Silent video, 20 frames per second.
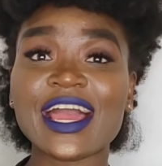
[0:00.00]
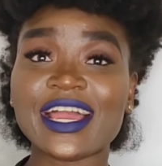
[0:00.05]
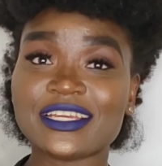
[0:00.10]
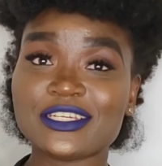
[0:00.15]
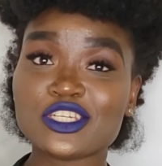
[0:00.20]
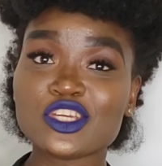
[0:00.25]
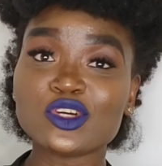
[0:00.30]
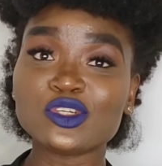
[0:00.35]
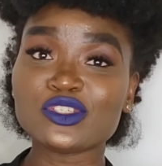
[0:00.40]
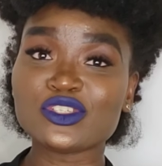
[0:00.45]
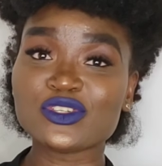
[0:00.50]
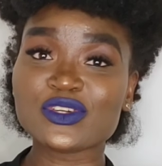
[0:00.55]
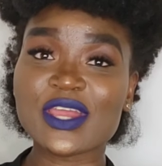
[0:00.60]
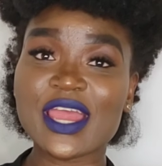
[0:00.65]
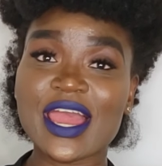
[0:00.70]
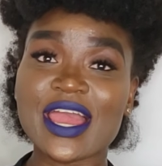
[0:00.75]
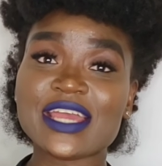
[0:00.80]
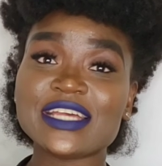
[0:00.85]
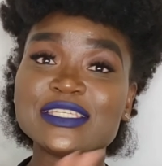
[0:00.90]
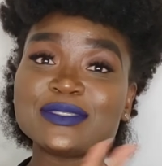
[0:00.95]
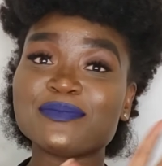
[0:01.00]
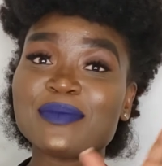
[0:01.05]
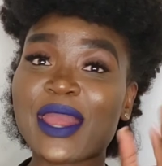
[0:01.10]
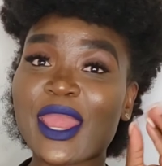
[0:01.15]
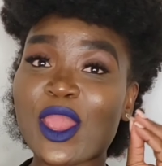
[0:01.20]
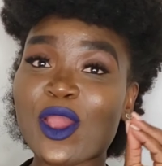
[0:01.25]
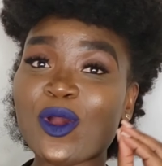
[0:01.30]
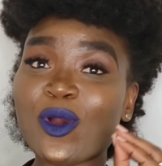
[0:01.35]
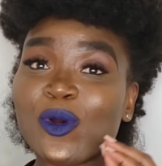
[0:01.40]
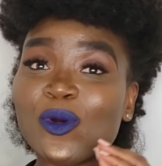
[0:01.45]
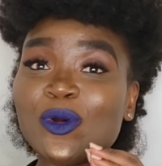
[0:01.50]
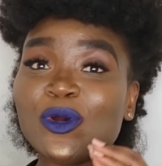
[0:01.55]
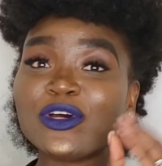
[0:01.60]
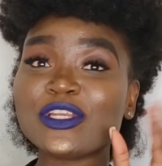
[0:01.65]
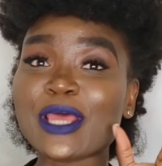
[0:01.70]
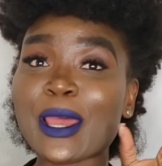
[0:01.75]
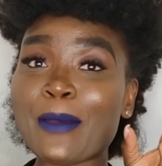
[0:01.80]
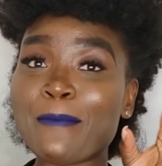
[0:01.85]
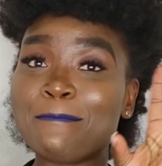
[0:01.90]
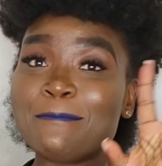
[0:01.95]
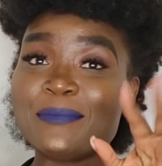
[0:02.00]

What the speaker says: I showed you guys my old